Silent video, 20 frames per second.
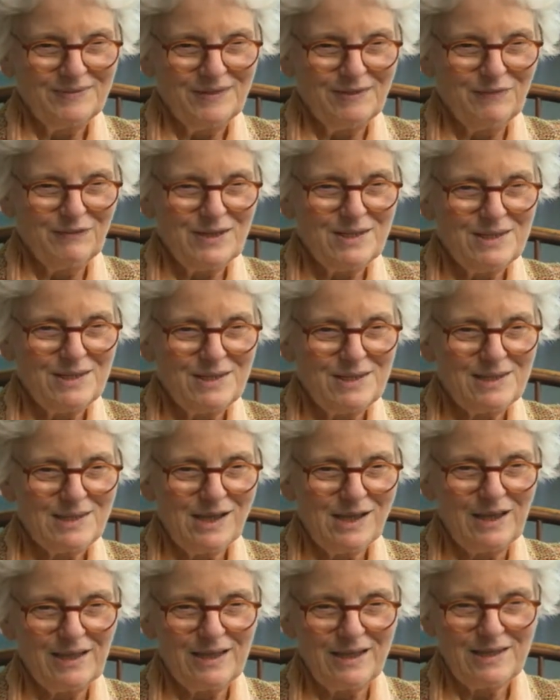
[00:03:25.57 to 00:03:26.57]
Vincent
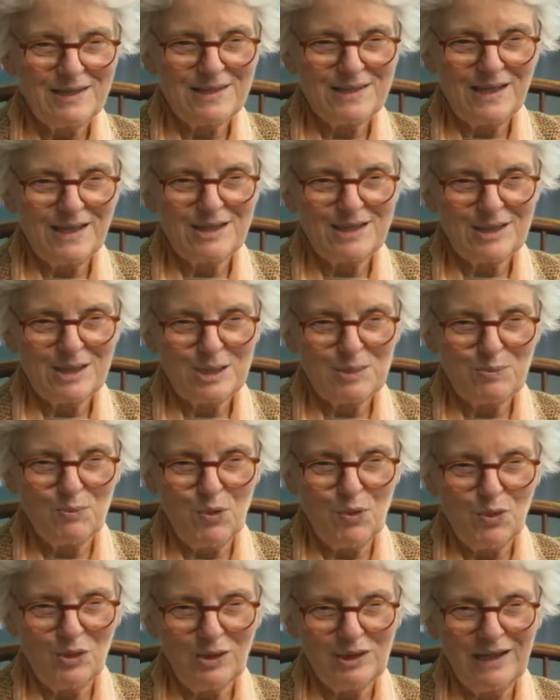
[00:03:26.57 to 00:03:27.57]
Scully sent us
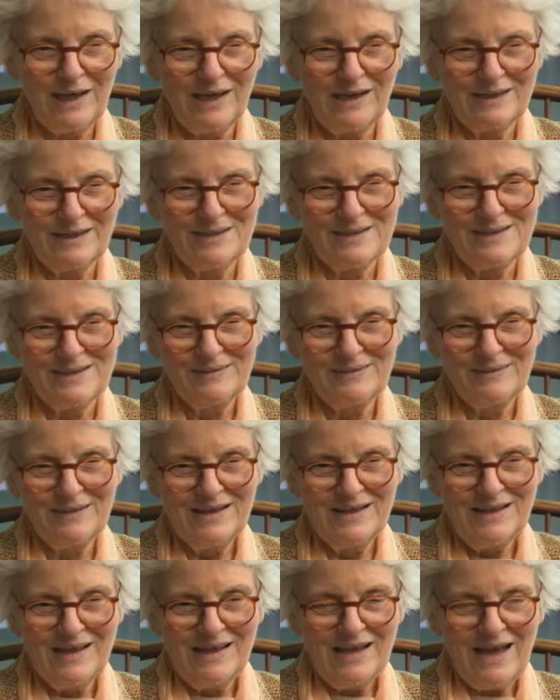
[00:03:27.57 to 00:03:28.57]
more clients.
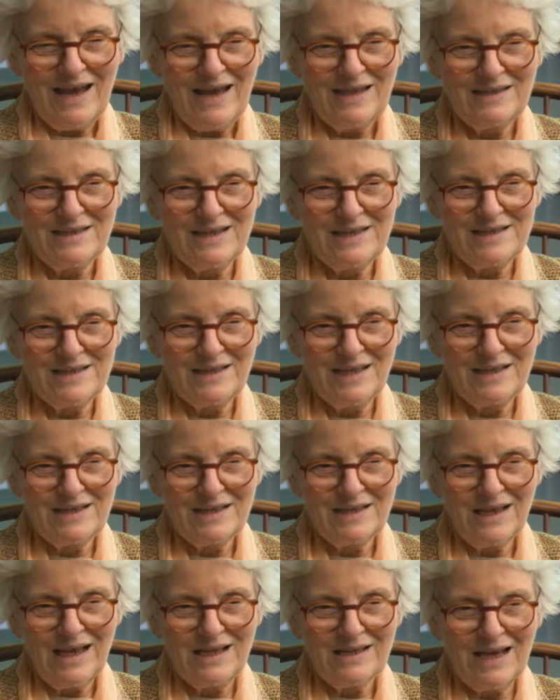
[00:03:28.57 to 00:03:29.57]
And he said,
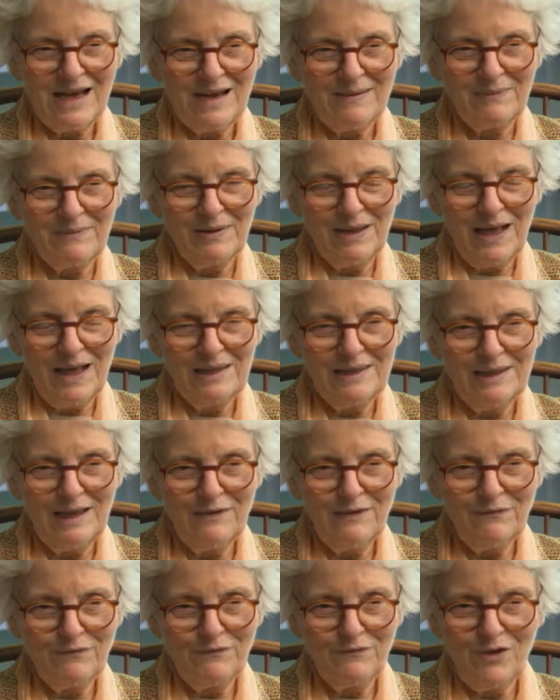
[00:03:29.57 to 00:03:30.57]
and I'm, I
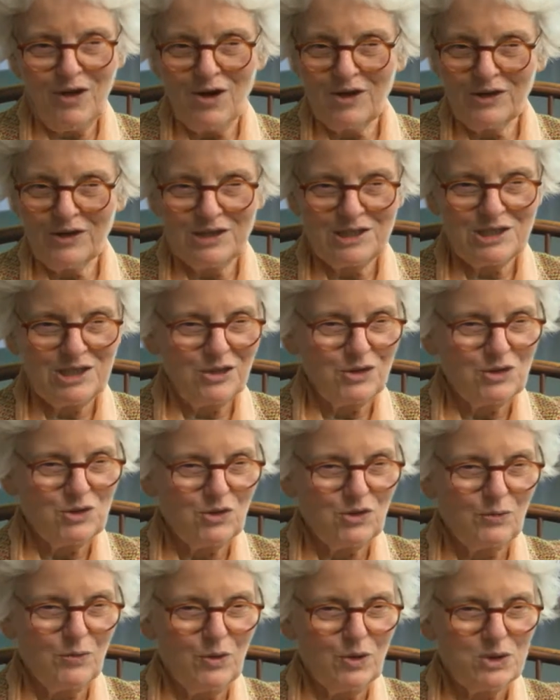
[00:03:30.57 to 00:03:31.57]
love
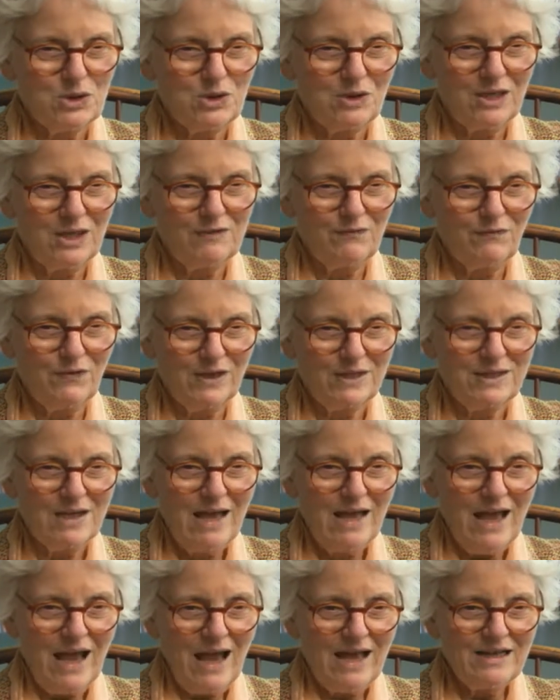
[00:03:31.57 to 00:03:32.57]
architecture, words to that effect,
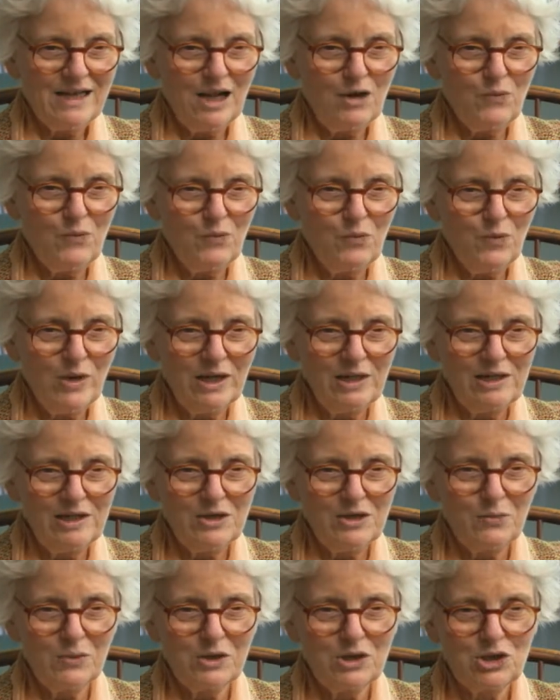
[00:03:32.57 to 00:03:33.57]
and I
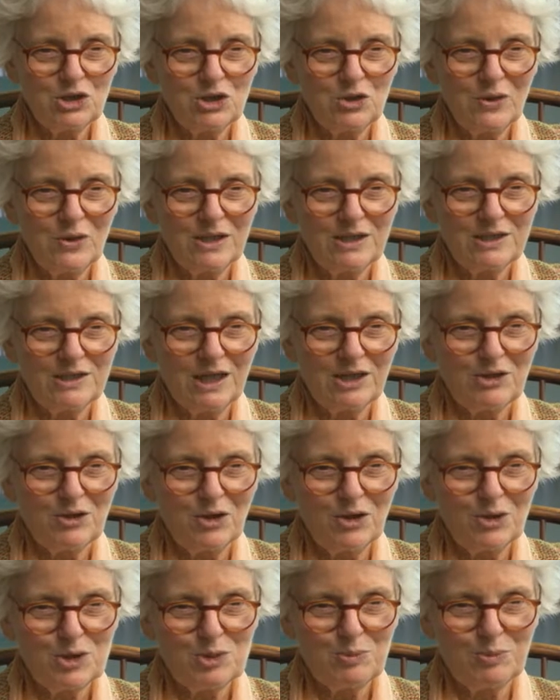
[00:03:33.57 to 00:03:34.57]
really wish you had done
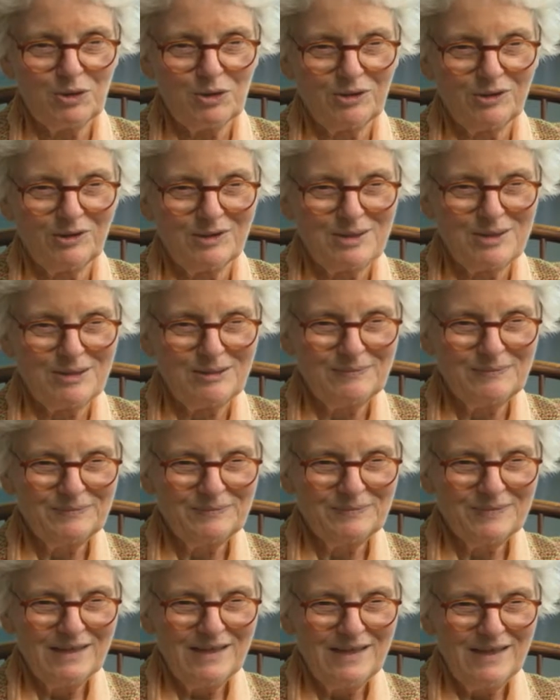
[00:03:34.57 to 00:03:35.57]
hospitals.
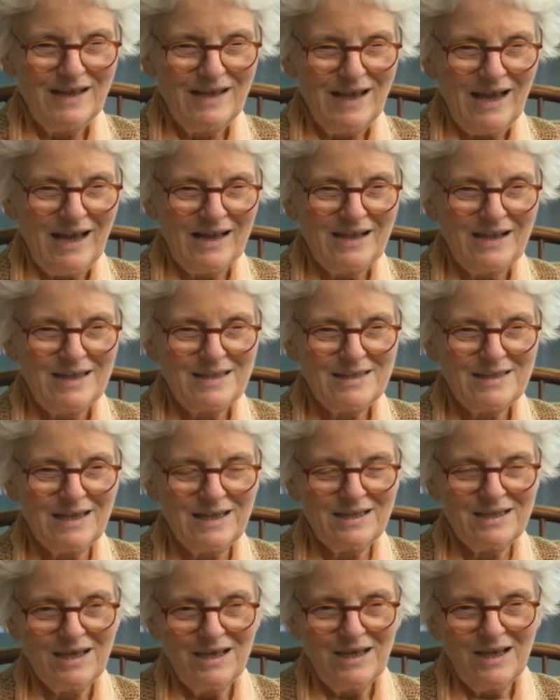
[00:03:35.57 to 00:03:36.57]
And I
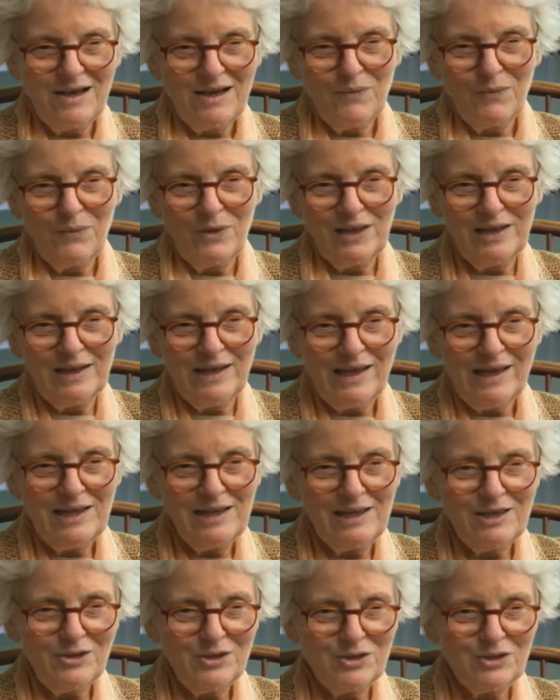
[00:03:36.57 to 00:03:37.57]
said, well,
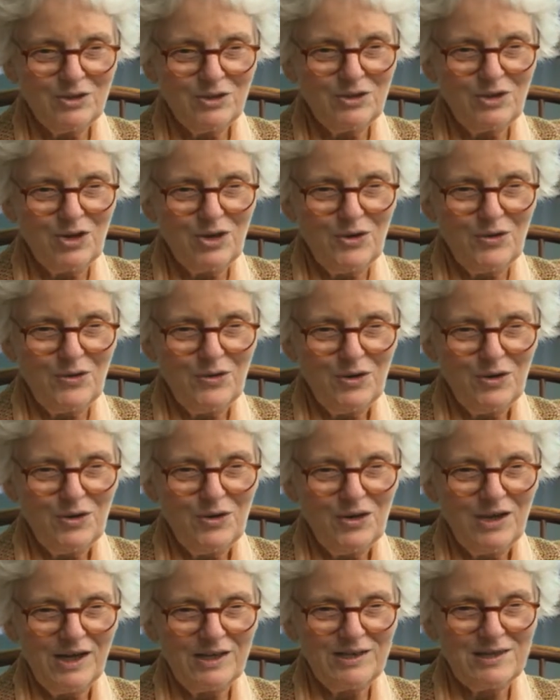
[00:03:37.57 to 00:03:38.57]
Elliot, you know,
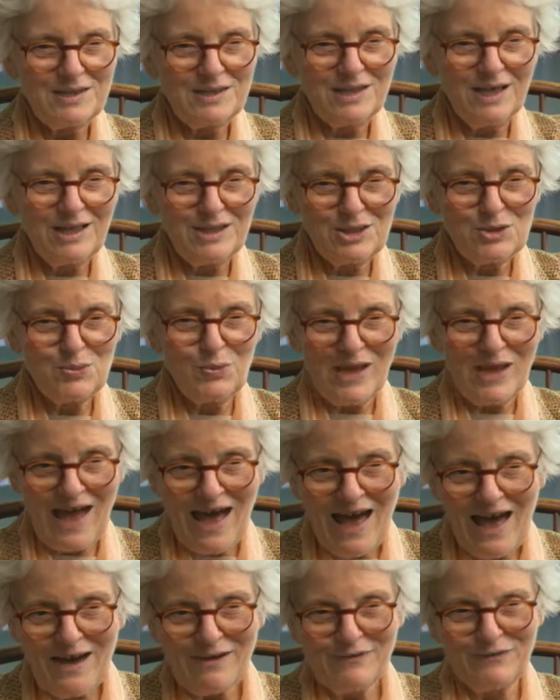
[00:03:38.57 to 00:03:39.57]
in a sense, we
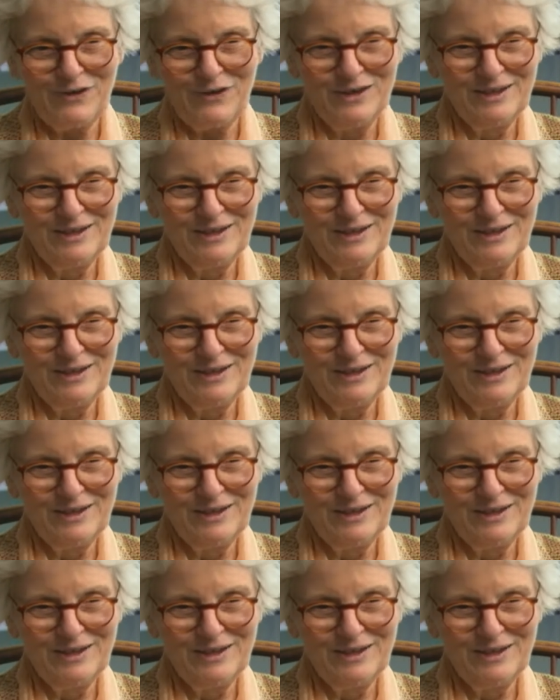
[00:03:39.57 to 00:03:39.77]
have.